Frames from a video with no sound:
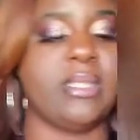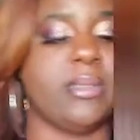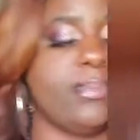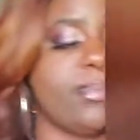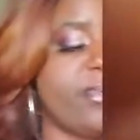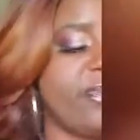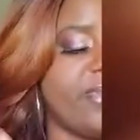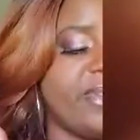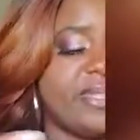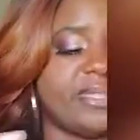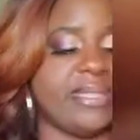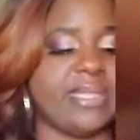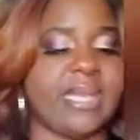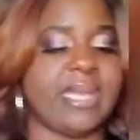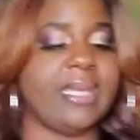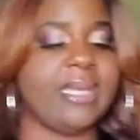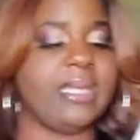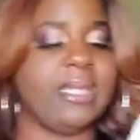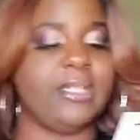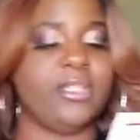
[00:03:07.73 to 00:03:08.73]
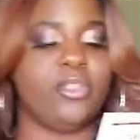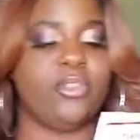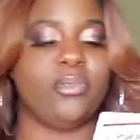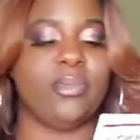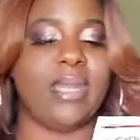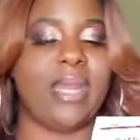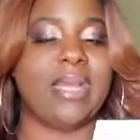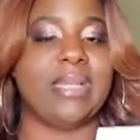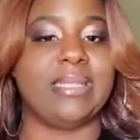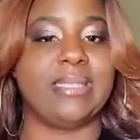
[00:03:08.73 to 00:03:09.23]
to prevent tangling, do
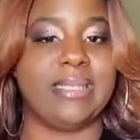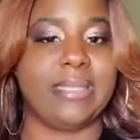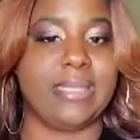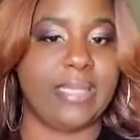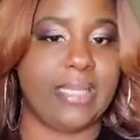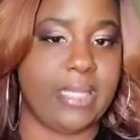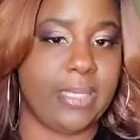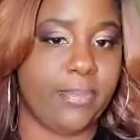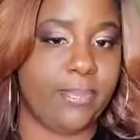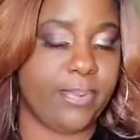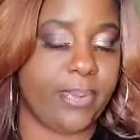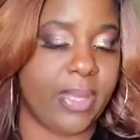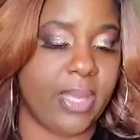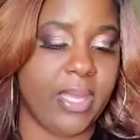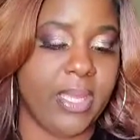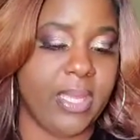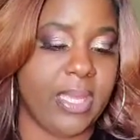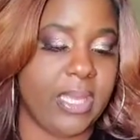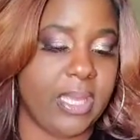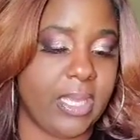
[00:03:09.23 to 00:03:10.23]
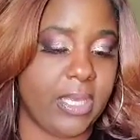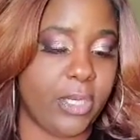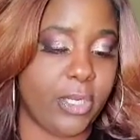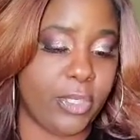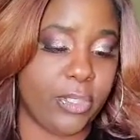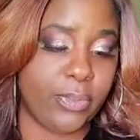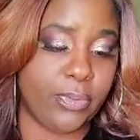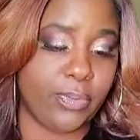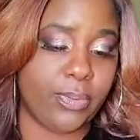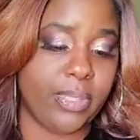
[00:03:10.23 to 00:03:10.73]
not sleep in the
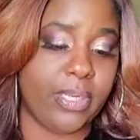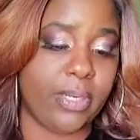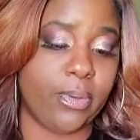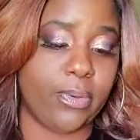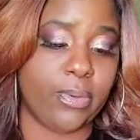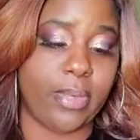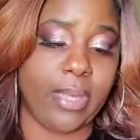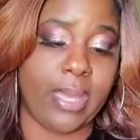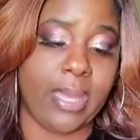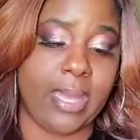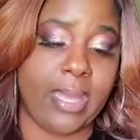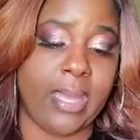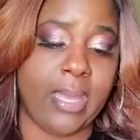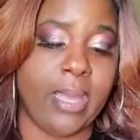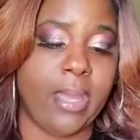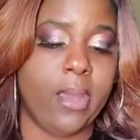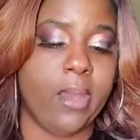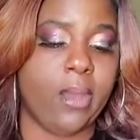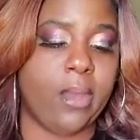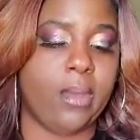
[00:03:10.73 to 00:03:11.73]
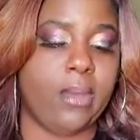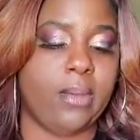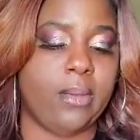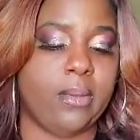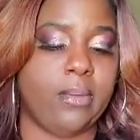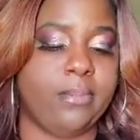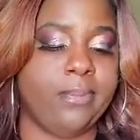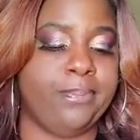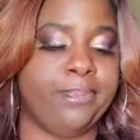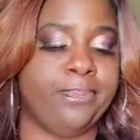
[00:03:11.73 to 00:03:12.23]
unit. Okay.
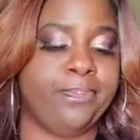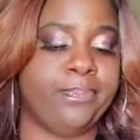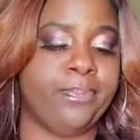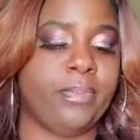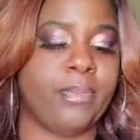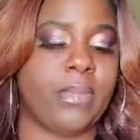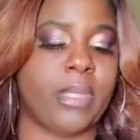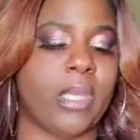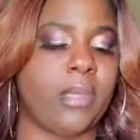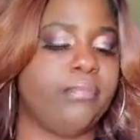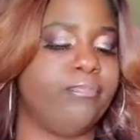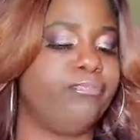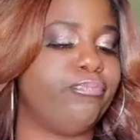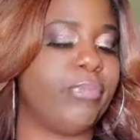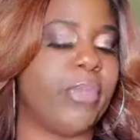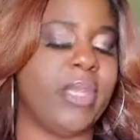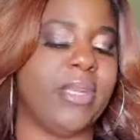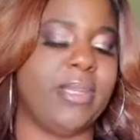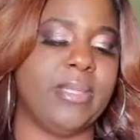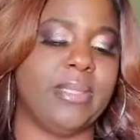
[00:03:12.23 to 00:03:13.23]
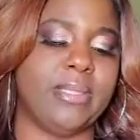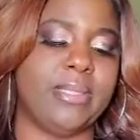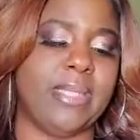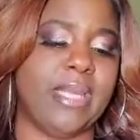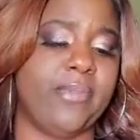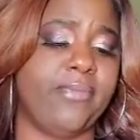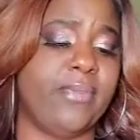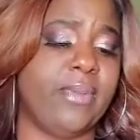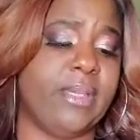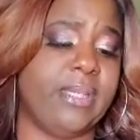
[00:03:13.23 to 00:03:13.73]
Um, it is
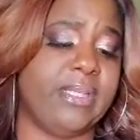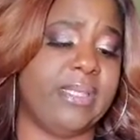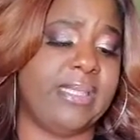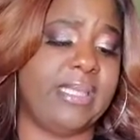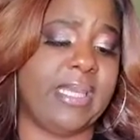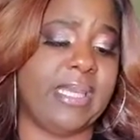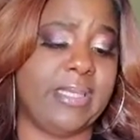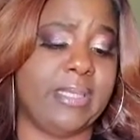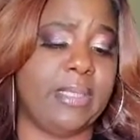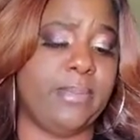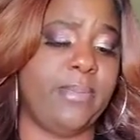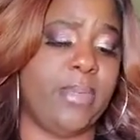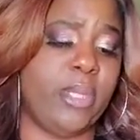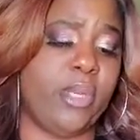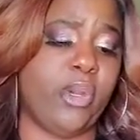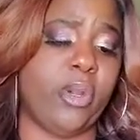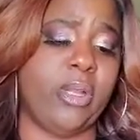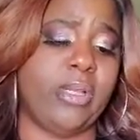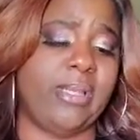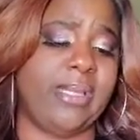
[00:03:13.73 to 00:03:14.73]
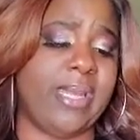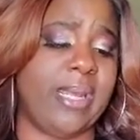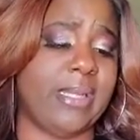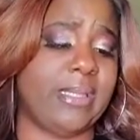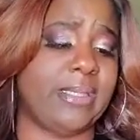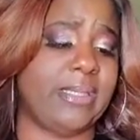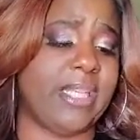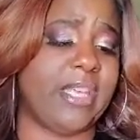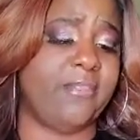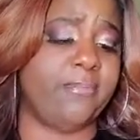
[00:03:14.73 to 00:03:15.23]
definitely said to be curling iron
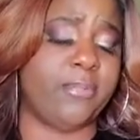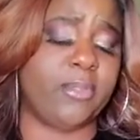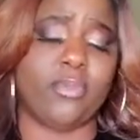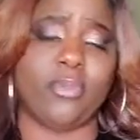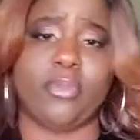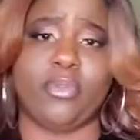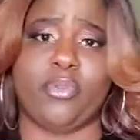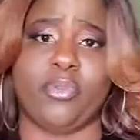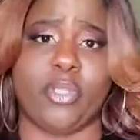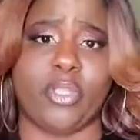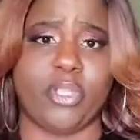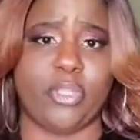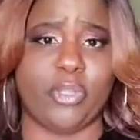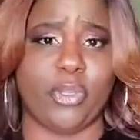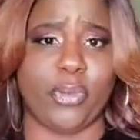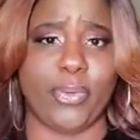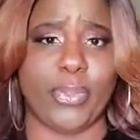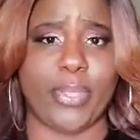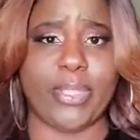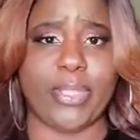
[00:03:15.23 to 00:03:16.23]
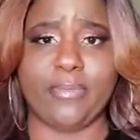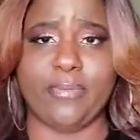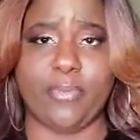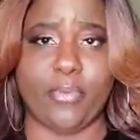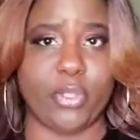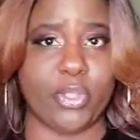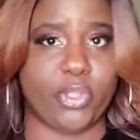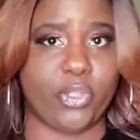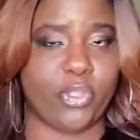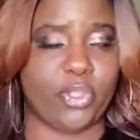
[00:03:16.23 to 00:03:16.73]
safe between three hundred thirty to
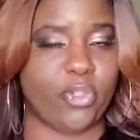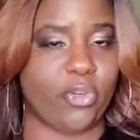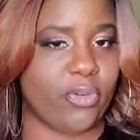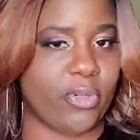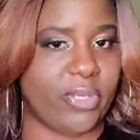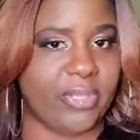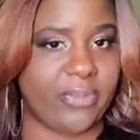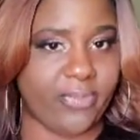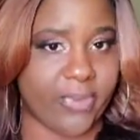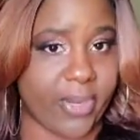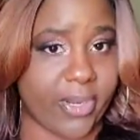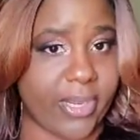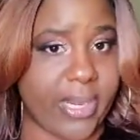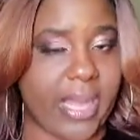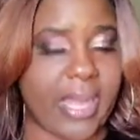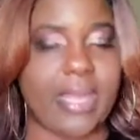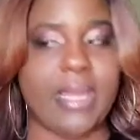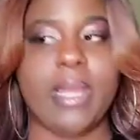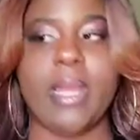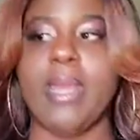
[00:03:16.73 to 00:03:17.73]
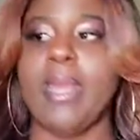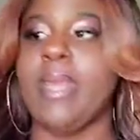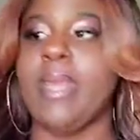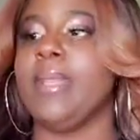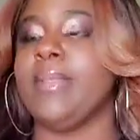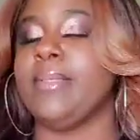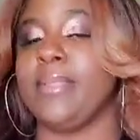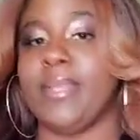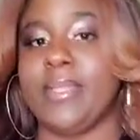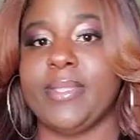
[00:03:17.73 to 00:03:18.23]
four hundred degrees Fahrenheit.
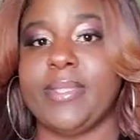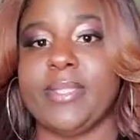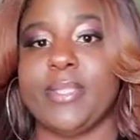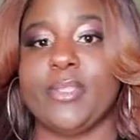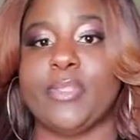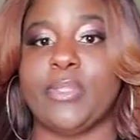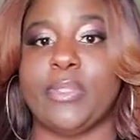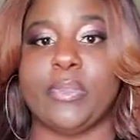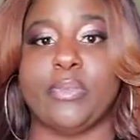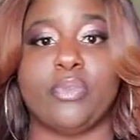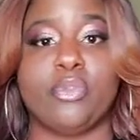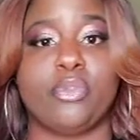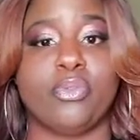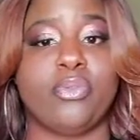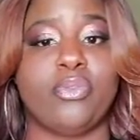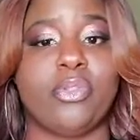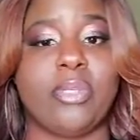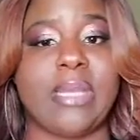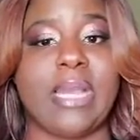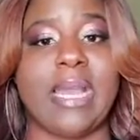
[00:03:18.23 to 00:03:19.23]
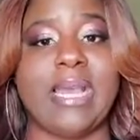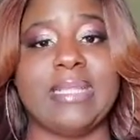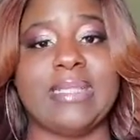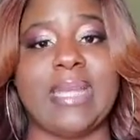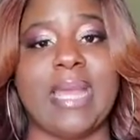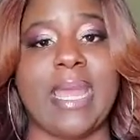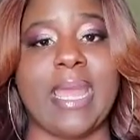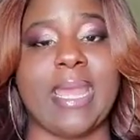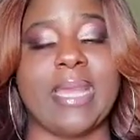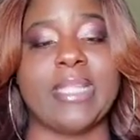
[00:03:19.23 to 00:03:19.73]
This is so true, you guys.
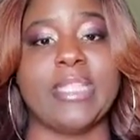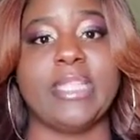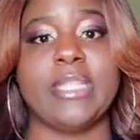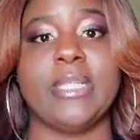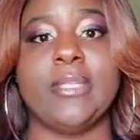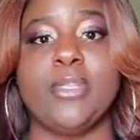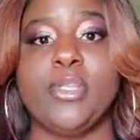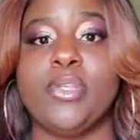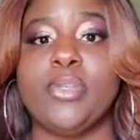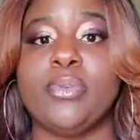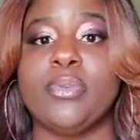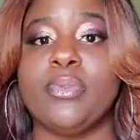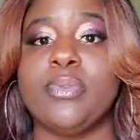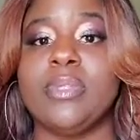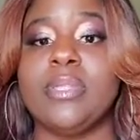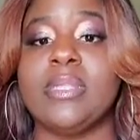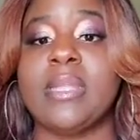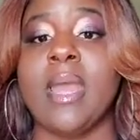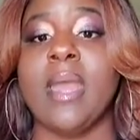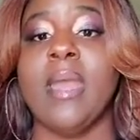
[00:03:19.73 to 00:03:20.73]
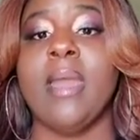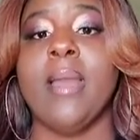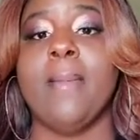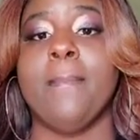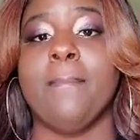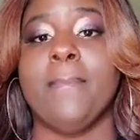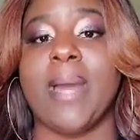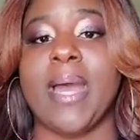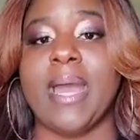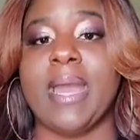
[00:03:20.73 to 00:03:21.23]
I actually used
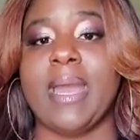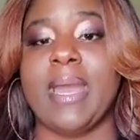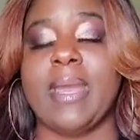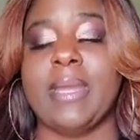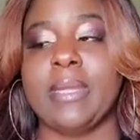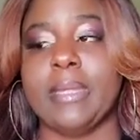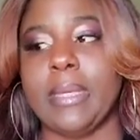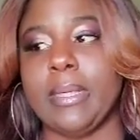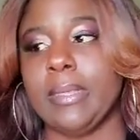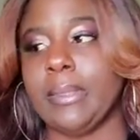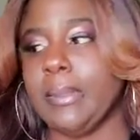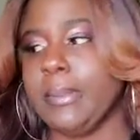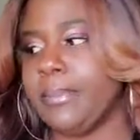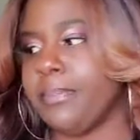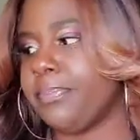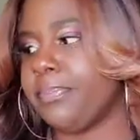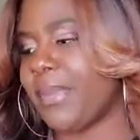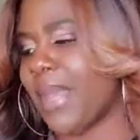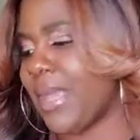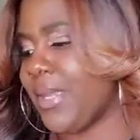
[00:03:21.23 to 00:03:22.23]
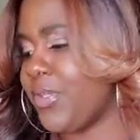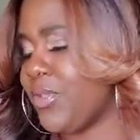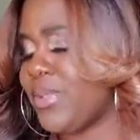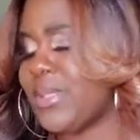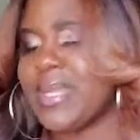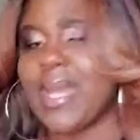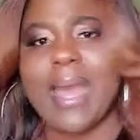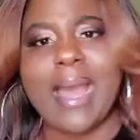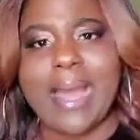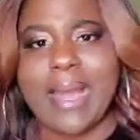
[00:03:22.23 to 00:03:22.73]
my, um, I used
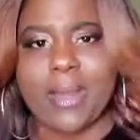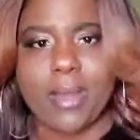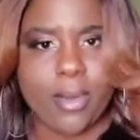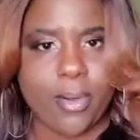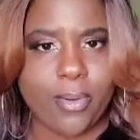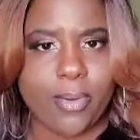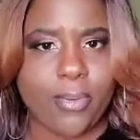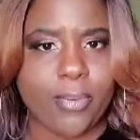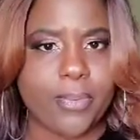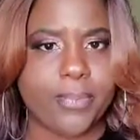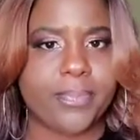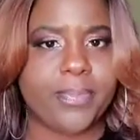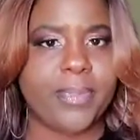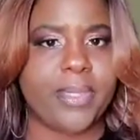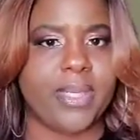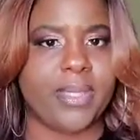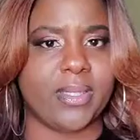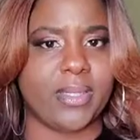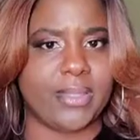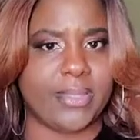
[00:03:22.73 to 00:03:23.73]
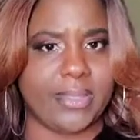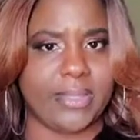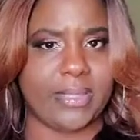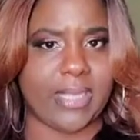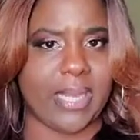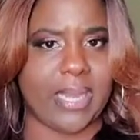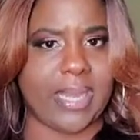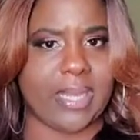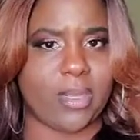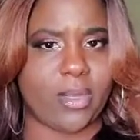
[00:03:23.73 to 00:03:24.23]
the hot comb, the, the
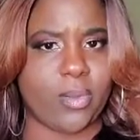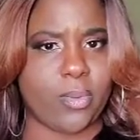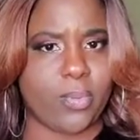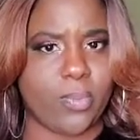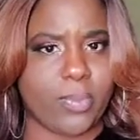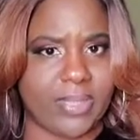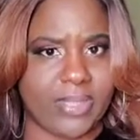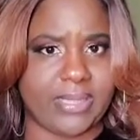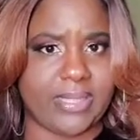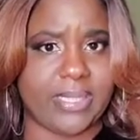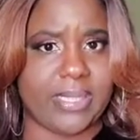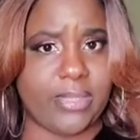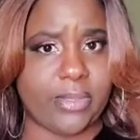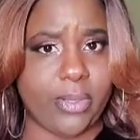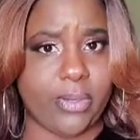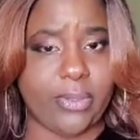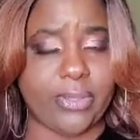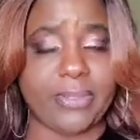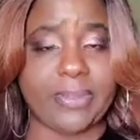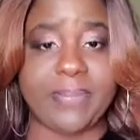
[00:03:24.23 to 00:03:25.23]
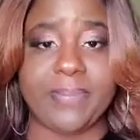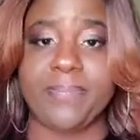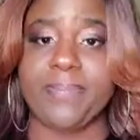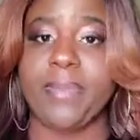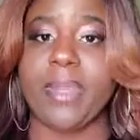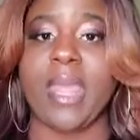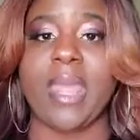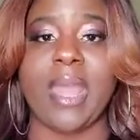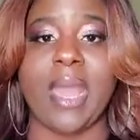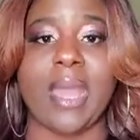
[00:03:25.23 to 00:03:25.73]
hot comb with the teeth on them.
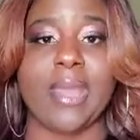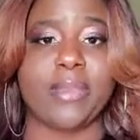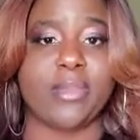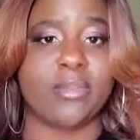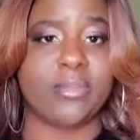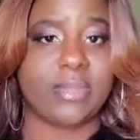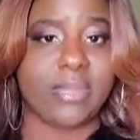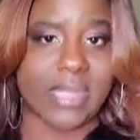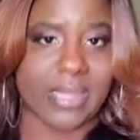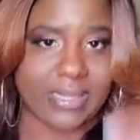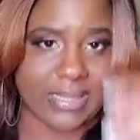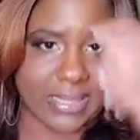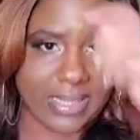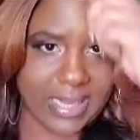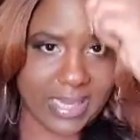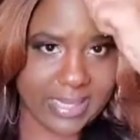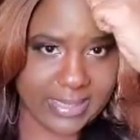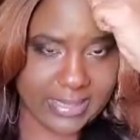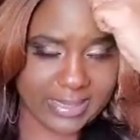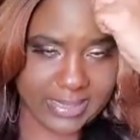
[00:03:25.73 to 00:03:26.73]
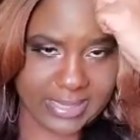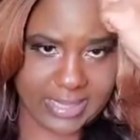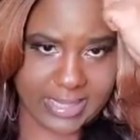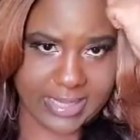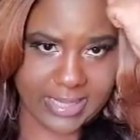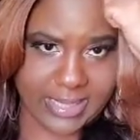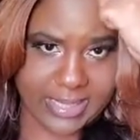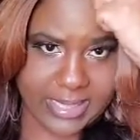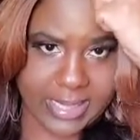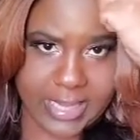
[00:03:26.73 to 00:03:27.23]
I used that to kind of
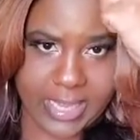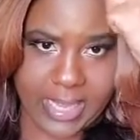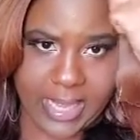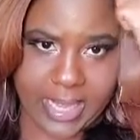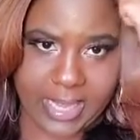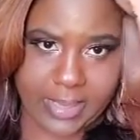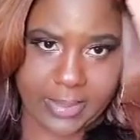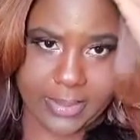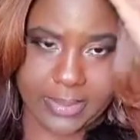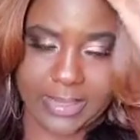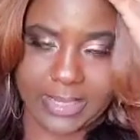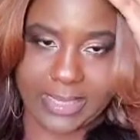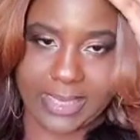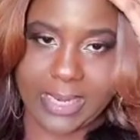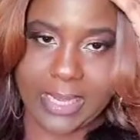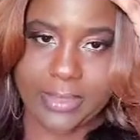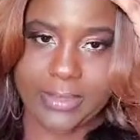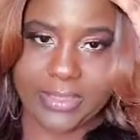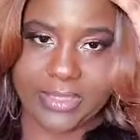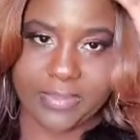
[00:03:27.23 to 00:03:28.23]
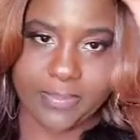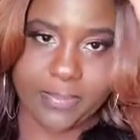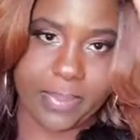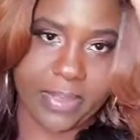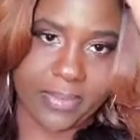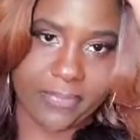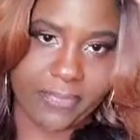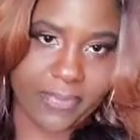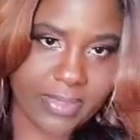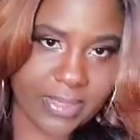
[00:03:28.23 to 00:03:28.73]
lay and lay down this
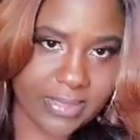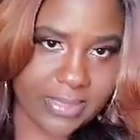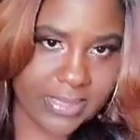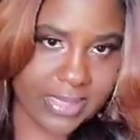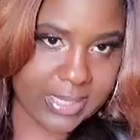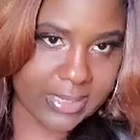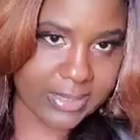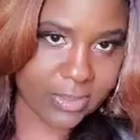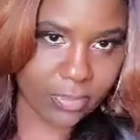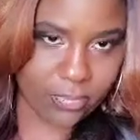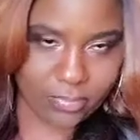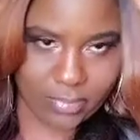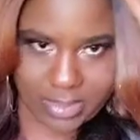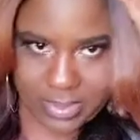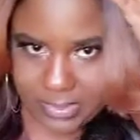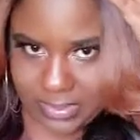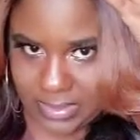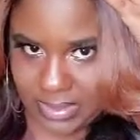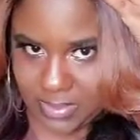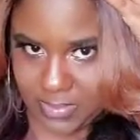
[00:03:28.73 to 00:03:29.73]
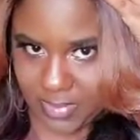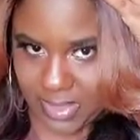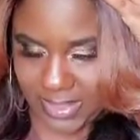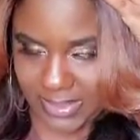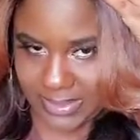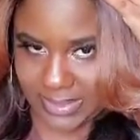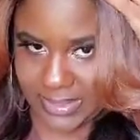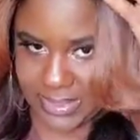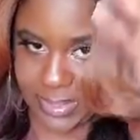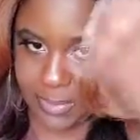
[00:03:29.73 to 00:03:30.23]
puffiness that surrounded my
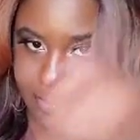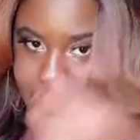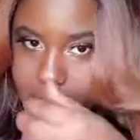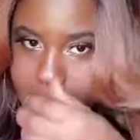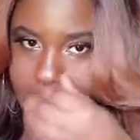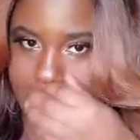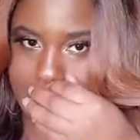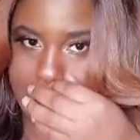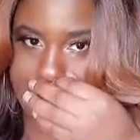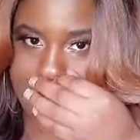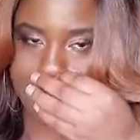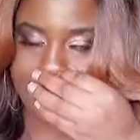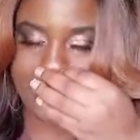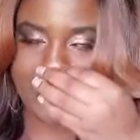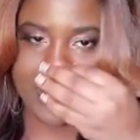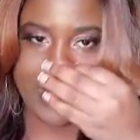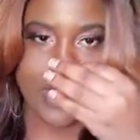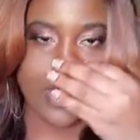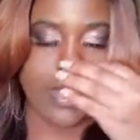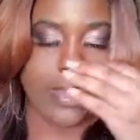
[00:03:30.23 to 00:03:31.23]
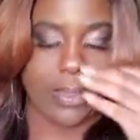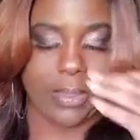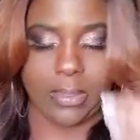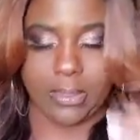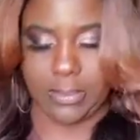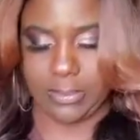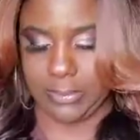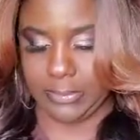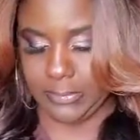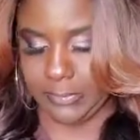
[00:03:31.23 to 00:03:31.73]
C part.
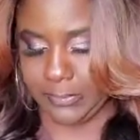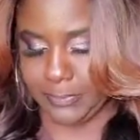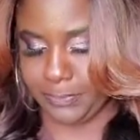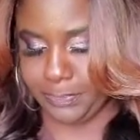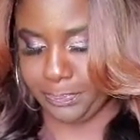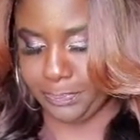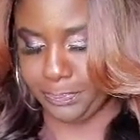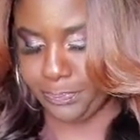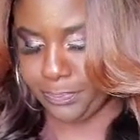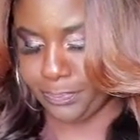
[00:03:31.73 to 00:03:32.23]
Um,